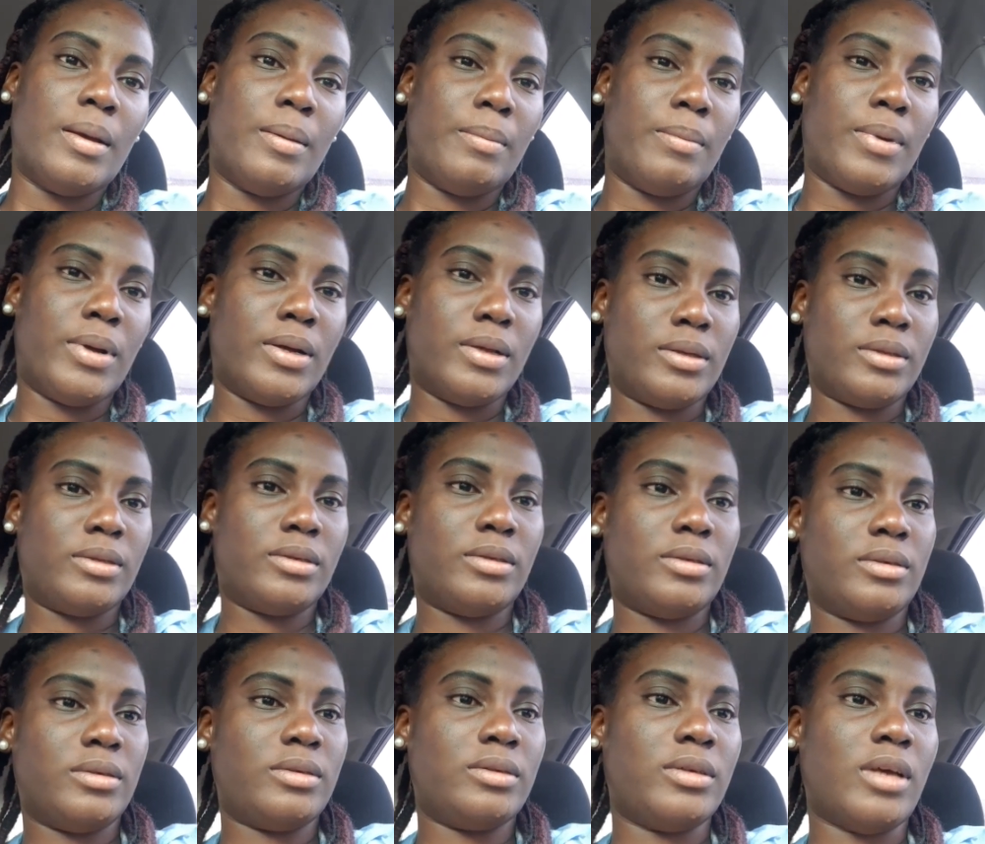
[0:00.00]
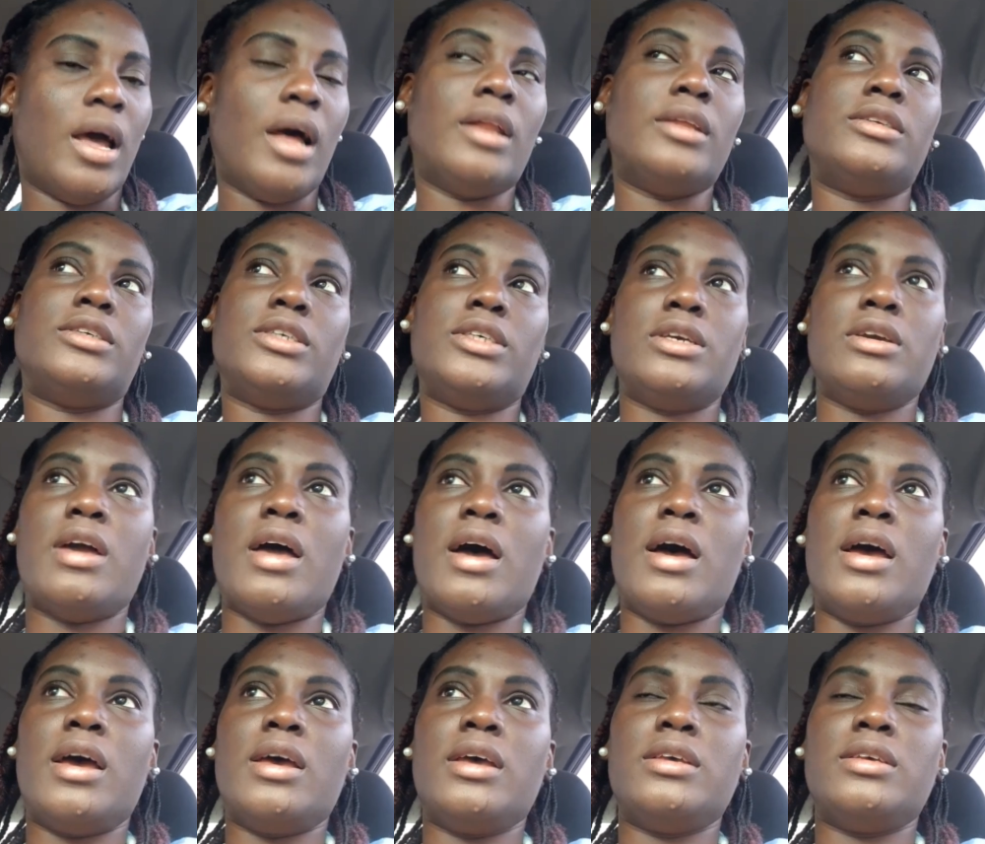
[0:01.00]
but I'll see you
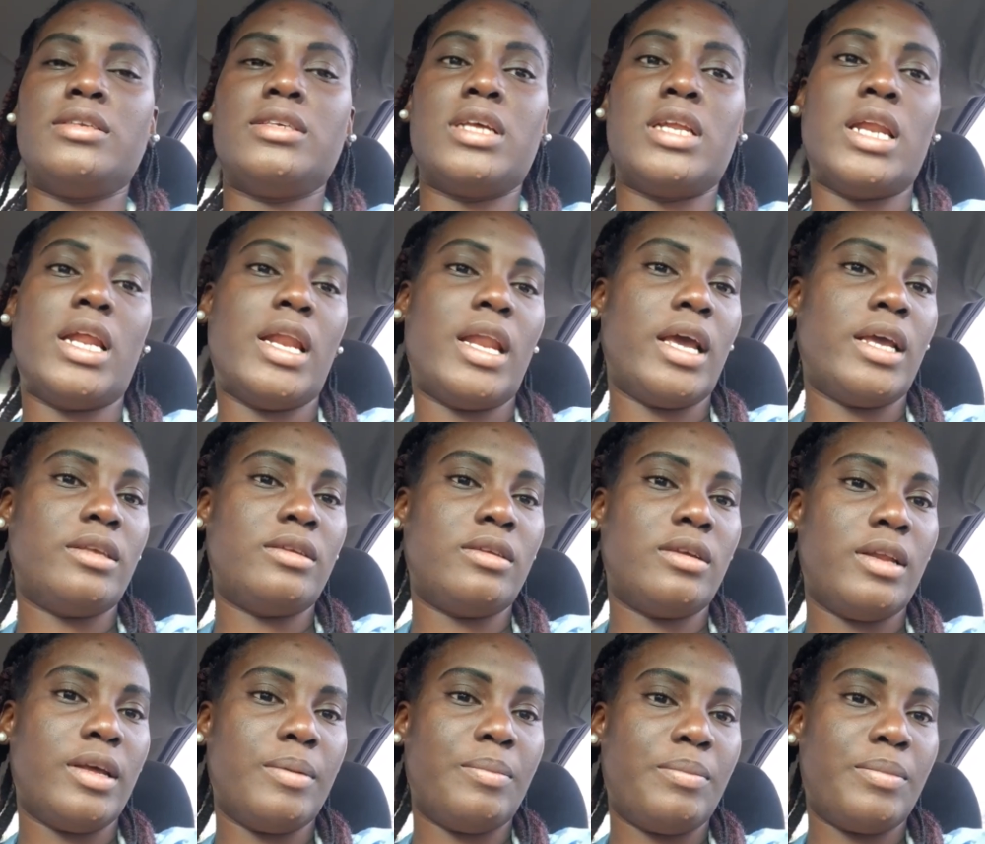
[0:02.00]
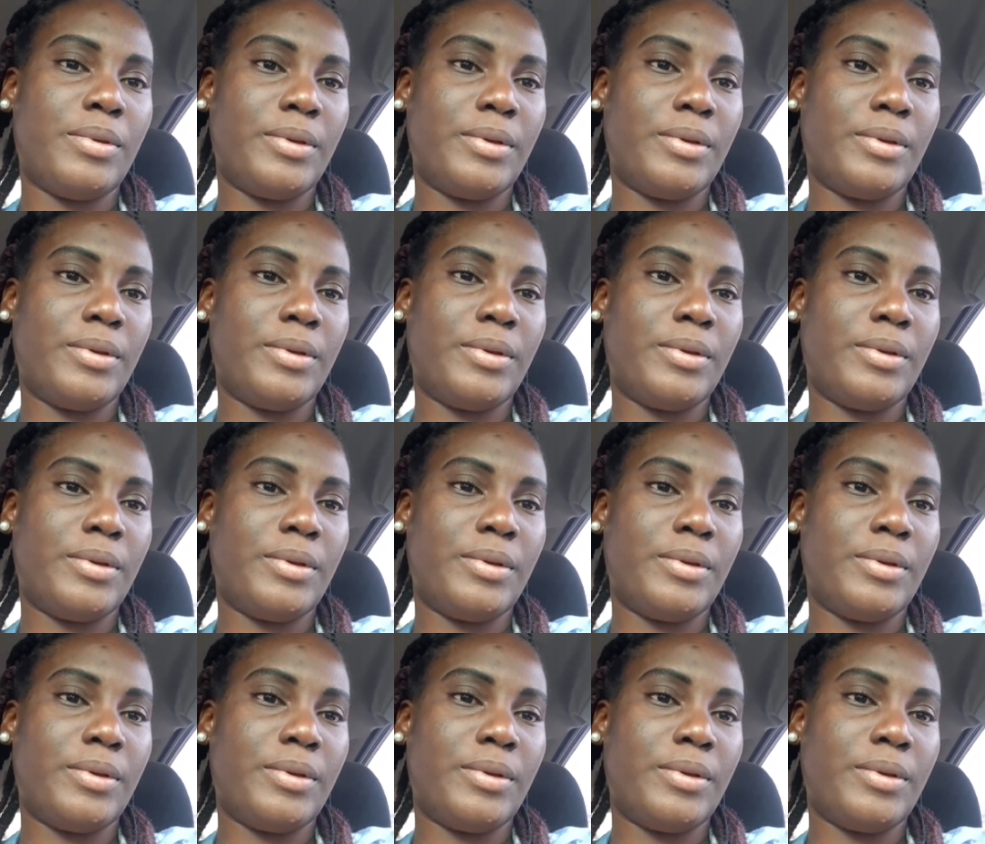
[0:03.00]
guys in the next clip.